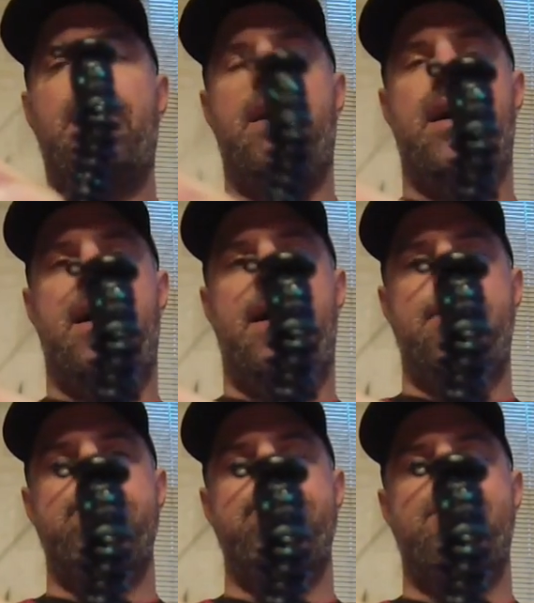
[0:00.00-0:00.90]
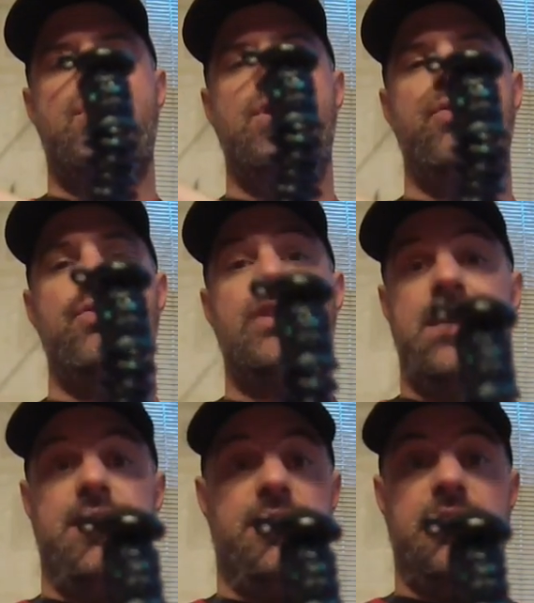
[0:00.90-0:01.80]
to use
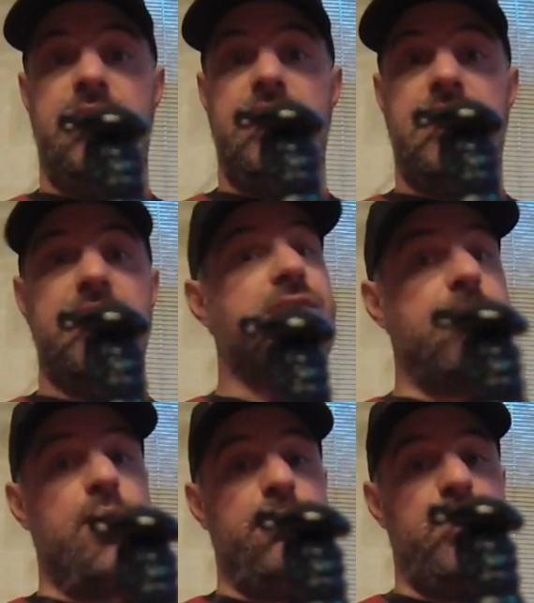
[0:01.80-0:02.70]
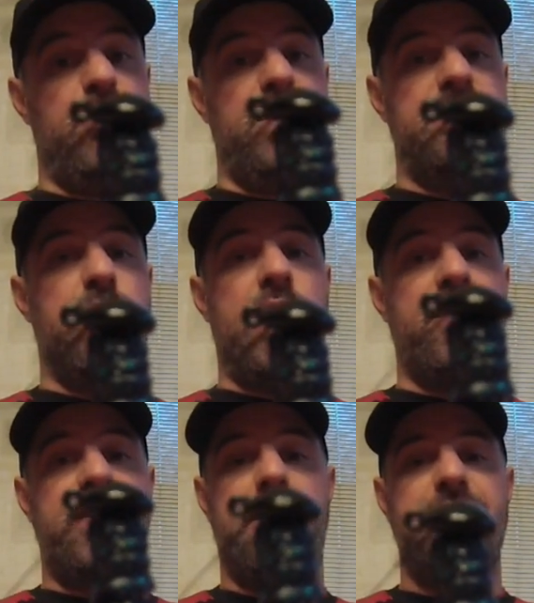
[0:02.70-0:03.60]
in the summer when the
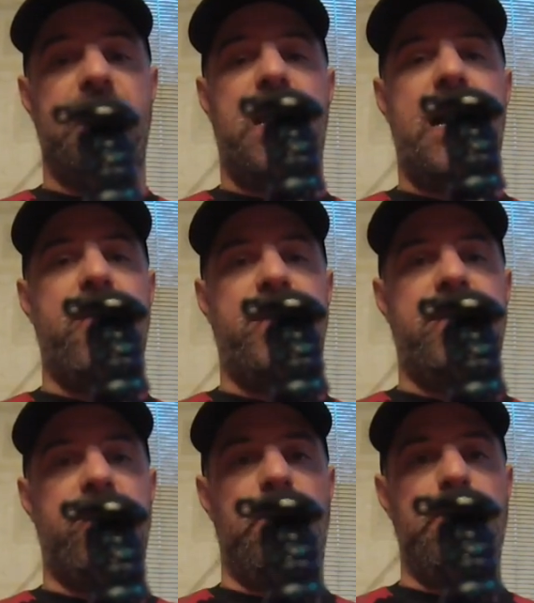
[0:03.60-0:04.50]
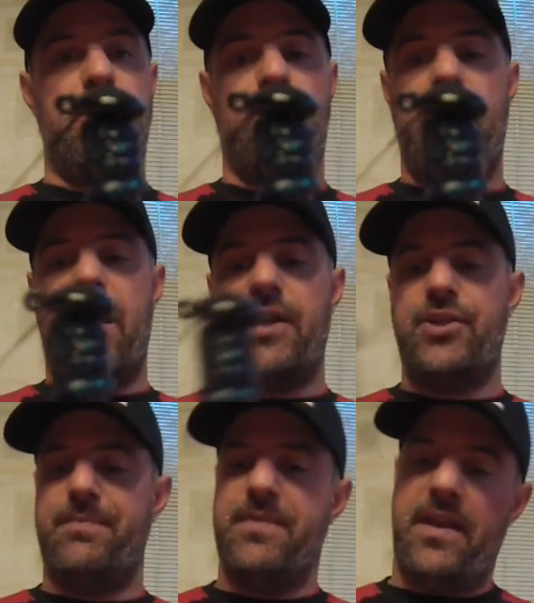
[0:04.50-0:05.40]
water temps get higher to give a little bit more
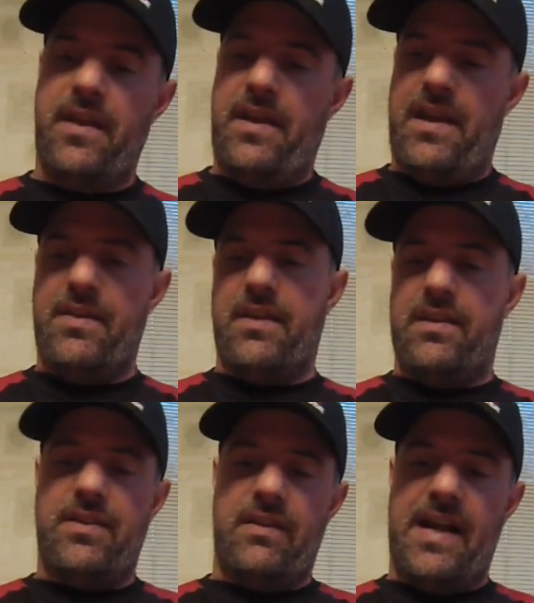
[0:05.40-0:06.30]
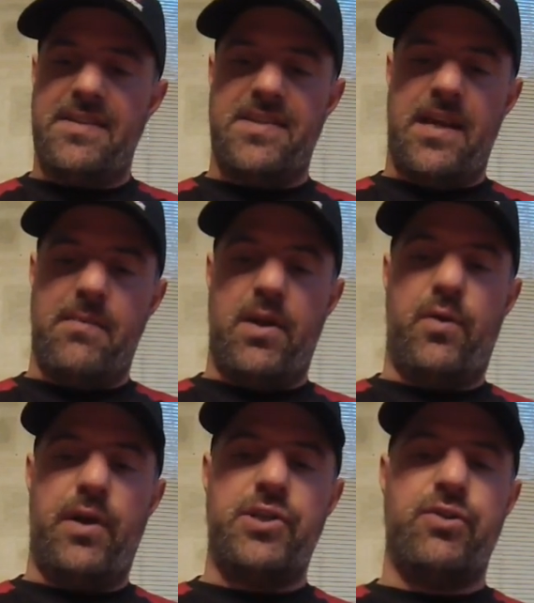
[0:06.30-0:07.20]
action. And the last thing I'm going to
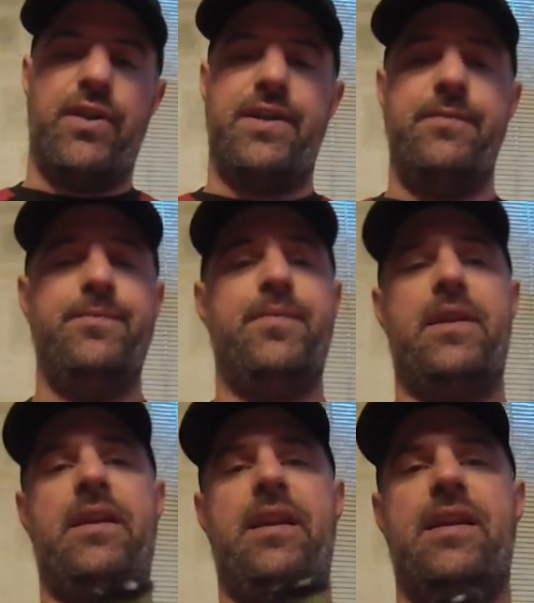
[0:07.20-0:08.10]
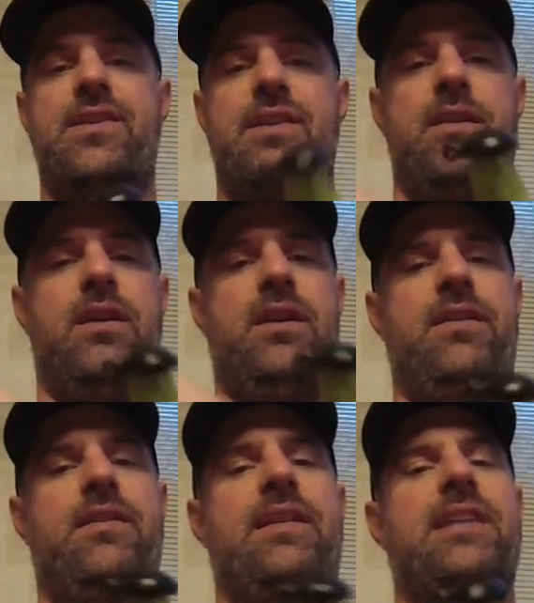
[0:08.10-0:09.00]
quick show you is
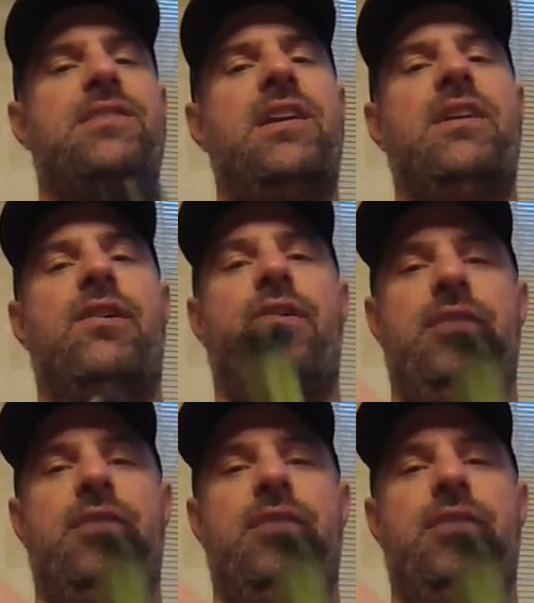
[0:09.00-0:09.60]
that Senko